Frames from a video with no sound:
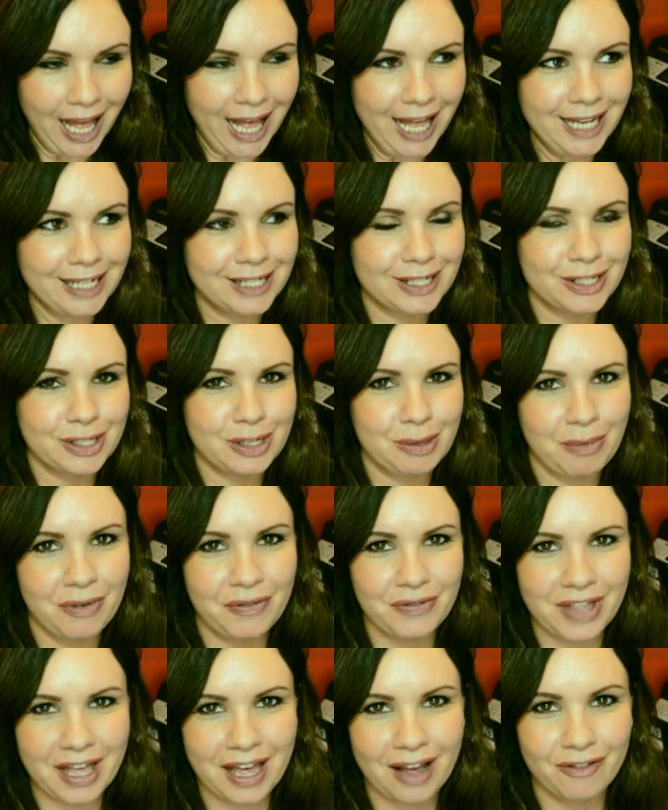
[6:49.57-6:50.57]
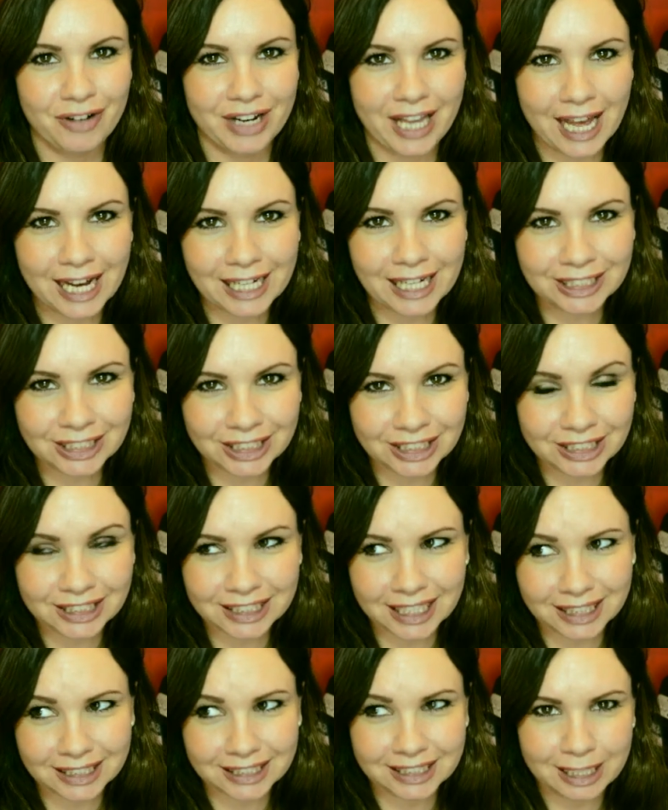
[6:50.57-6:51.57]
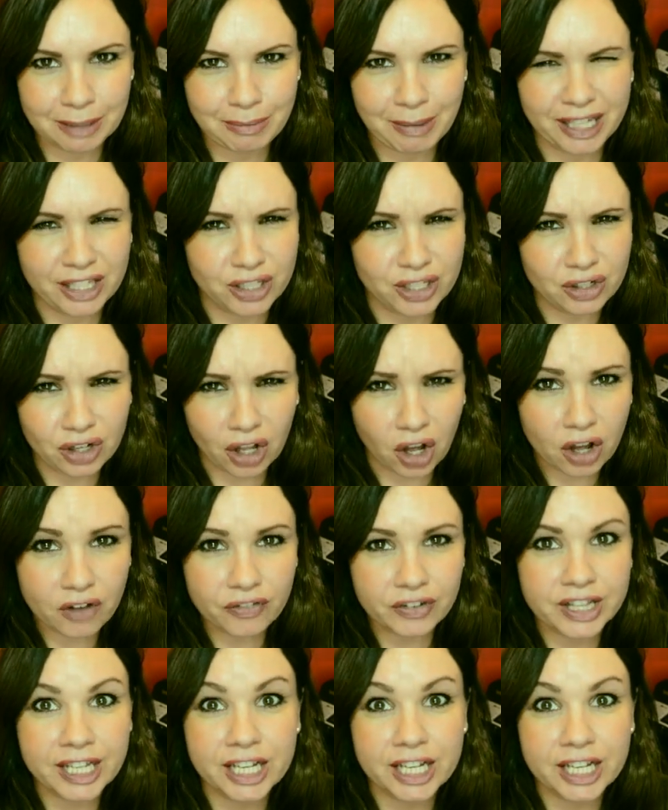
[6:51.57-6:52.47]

and some of their reactions actually make you laugh,